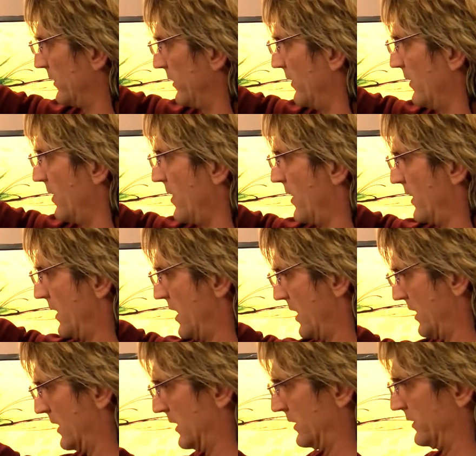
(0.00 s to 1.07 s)

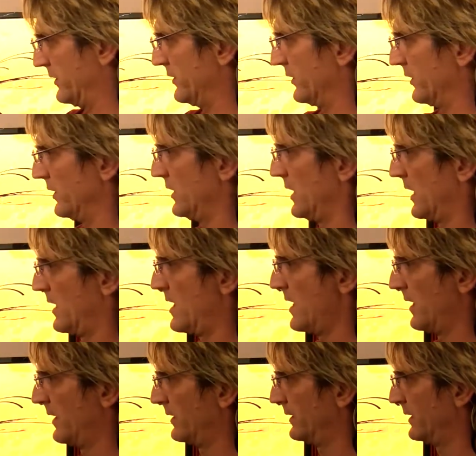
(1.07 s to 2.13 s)
So,
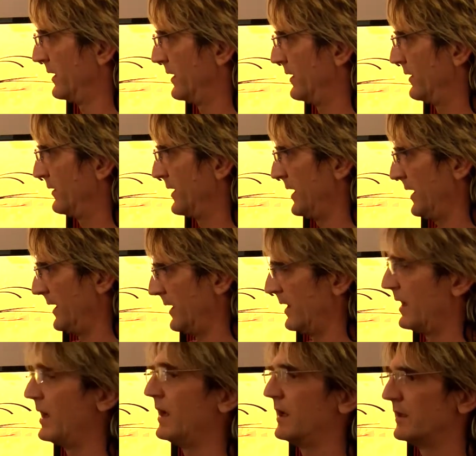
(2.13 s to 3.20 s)
okay.
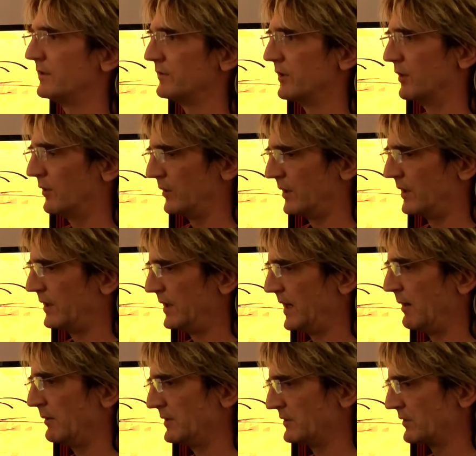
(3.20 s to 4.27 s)
So
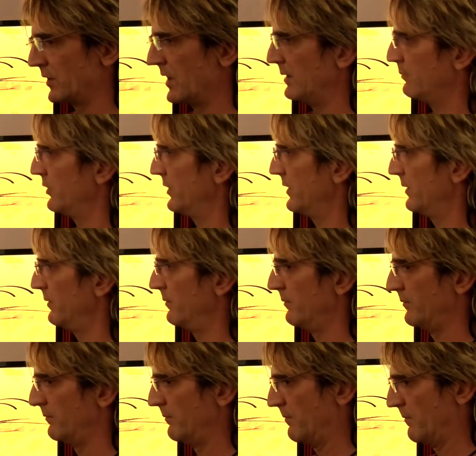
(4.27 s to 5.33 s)
now we just go ahead and put the
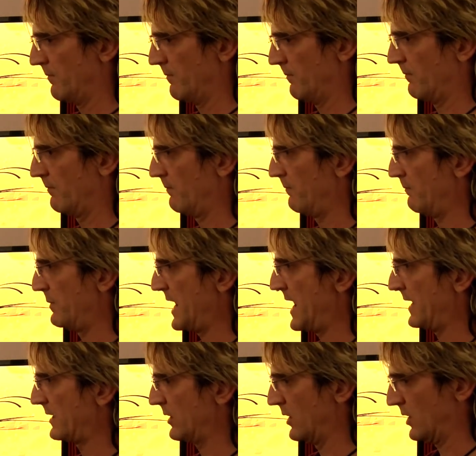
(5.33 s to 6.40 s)

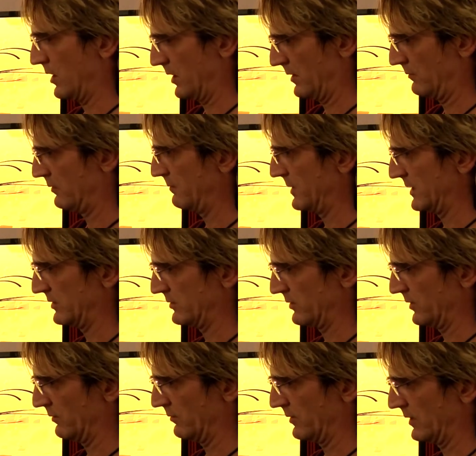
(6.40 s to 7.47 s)
back on, and we make
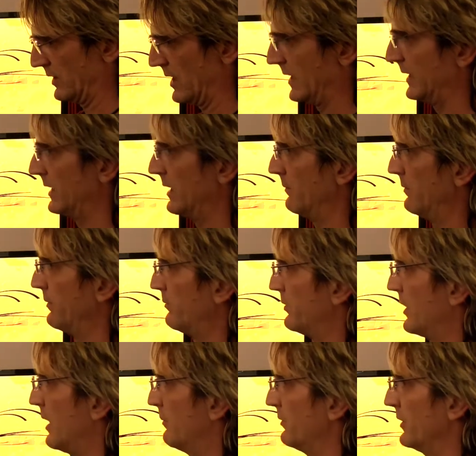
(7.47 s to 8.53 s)
sure that we're lining up
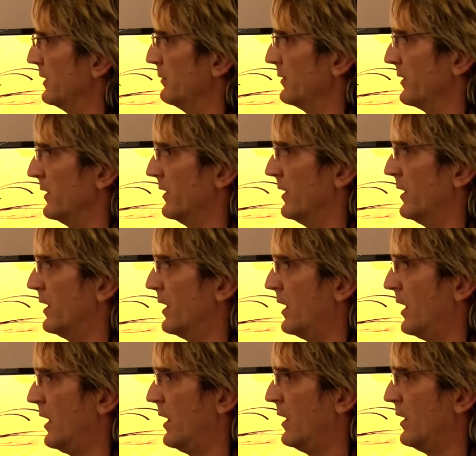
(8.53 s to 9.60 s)
properly with the
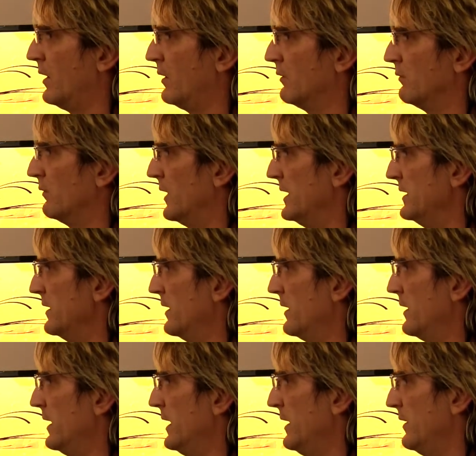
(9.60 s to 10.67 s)
right
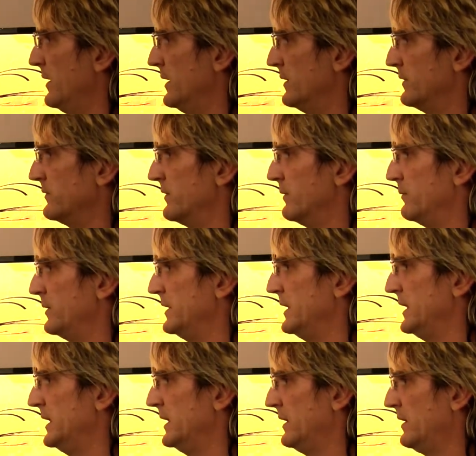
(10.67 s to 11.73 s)
areas that we
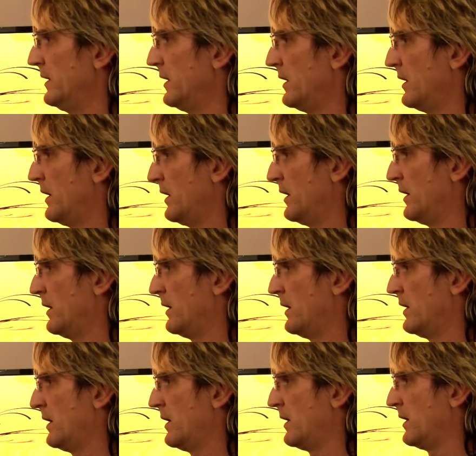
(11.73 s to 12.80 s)
need,
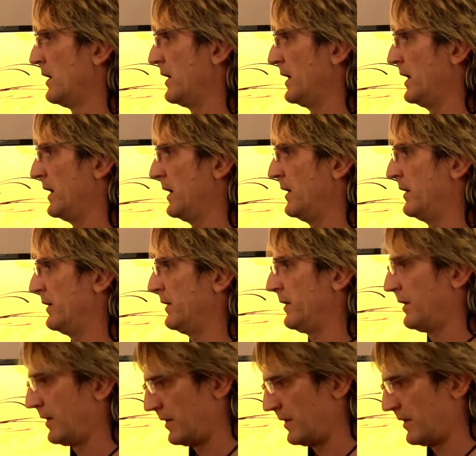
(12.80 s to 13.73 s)
and